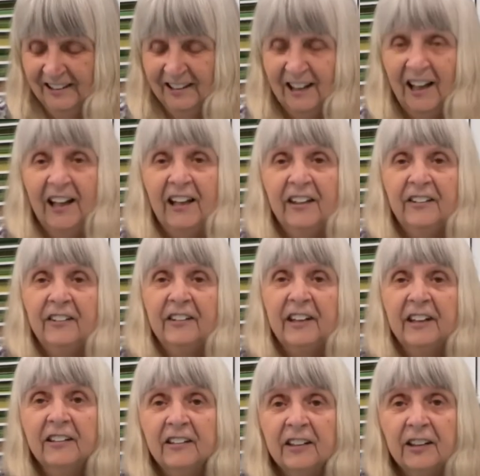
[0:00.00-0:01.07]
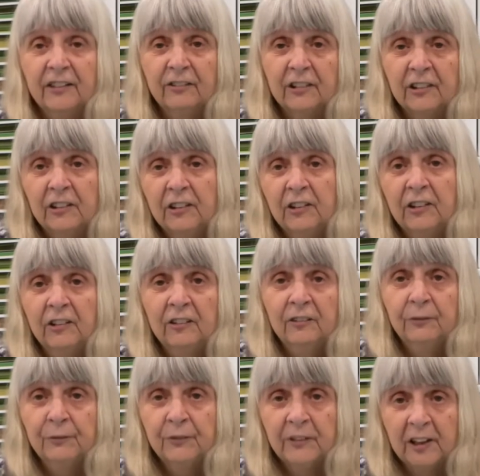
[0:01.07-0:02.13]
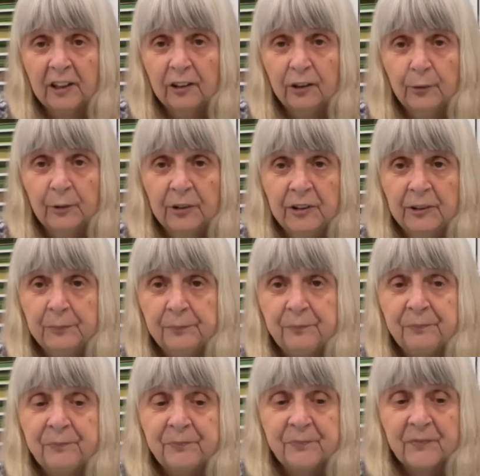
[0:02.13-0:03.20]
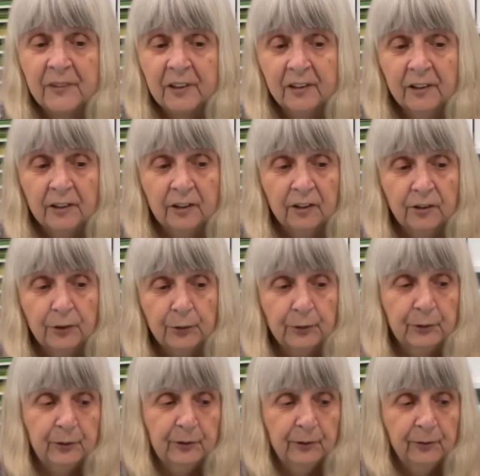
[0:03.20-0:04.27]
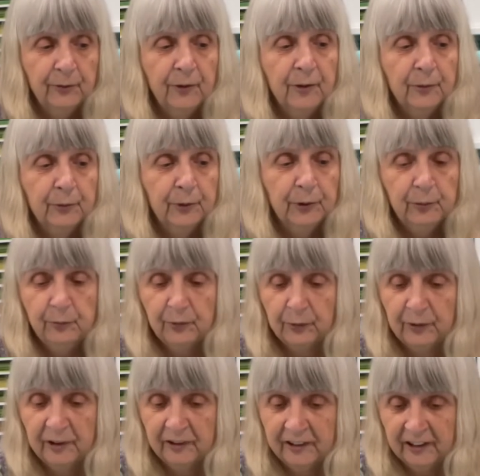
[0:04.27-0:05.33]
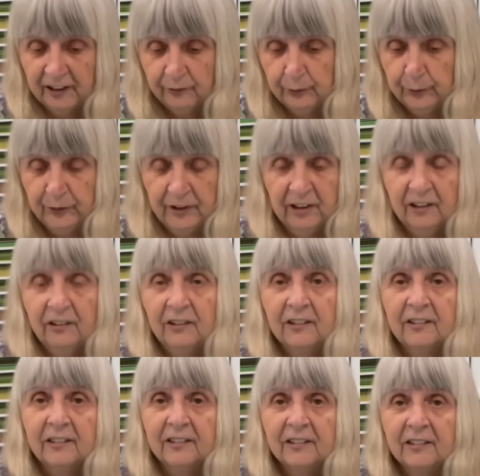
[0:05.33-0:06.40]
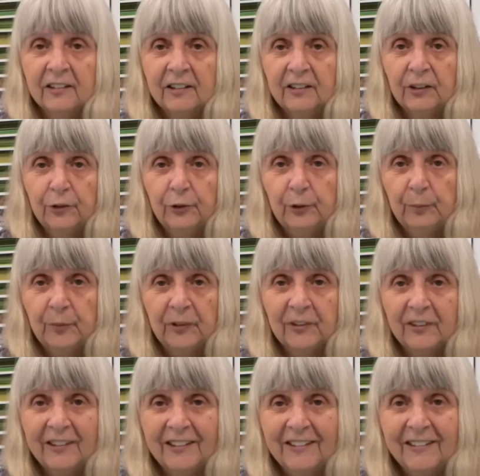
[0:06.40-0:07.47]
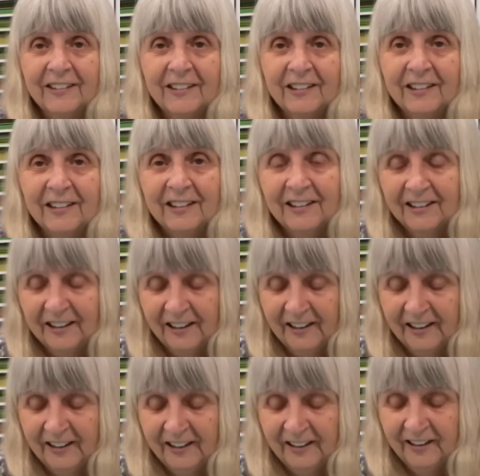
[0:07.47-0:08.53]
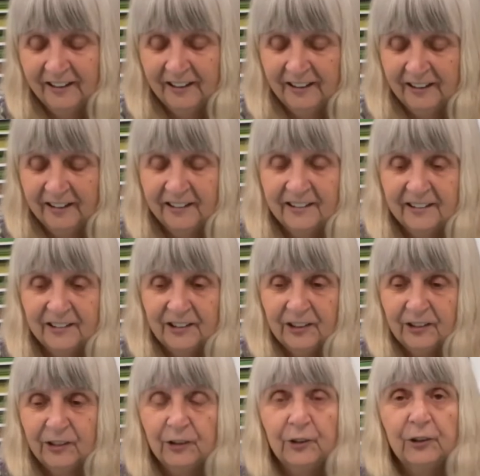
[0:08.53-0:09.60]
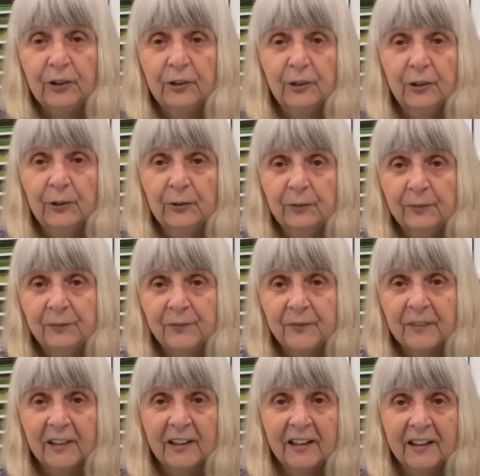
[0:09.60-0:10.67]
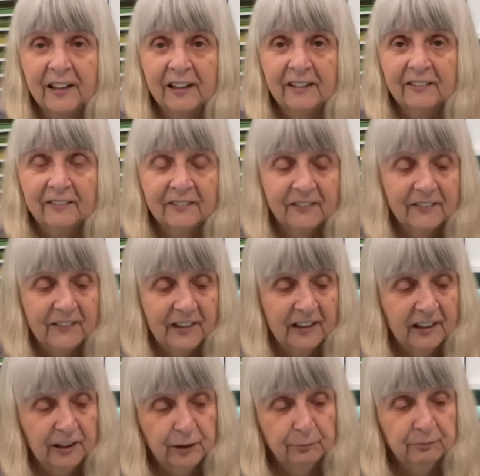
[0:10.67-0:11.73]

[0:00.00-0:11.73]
And then I'm going to take you on a tour of the rooms where I have all these tissue boxes, and just to show you how they